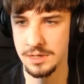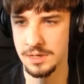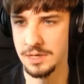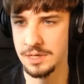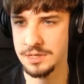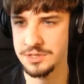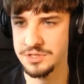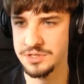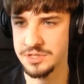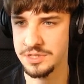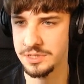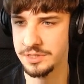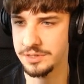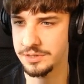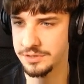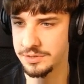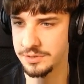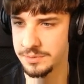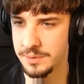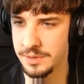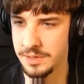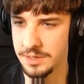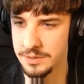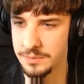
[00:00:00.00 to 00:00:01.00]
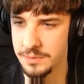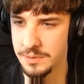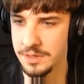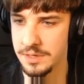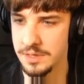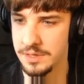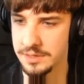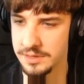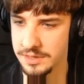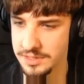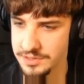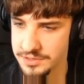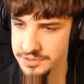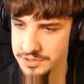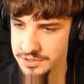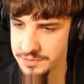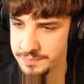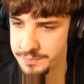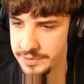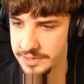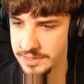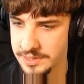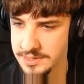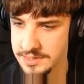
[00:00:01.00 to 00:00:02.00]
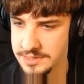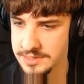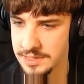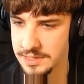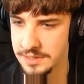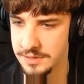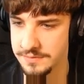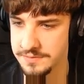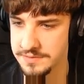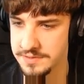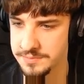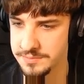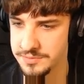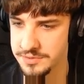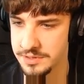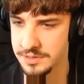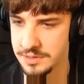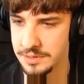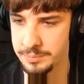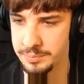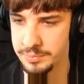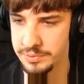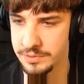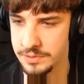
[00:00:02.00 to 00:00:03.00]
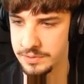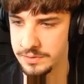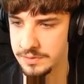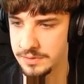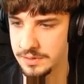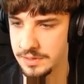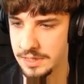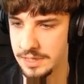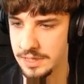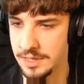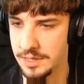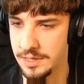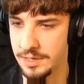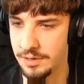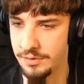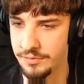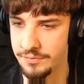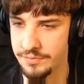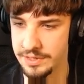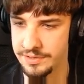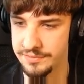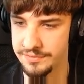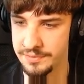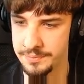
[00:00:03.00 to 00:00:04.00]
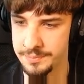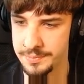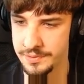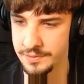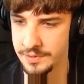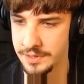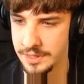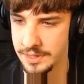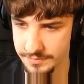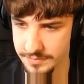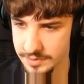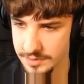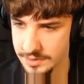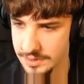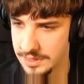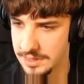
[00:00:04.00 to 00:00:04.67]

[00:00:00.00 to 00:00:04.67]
Actually, do you know what? I quite like this just by itself. So I'm just going to put a reverb on here.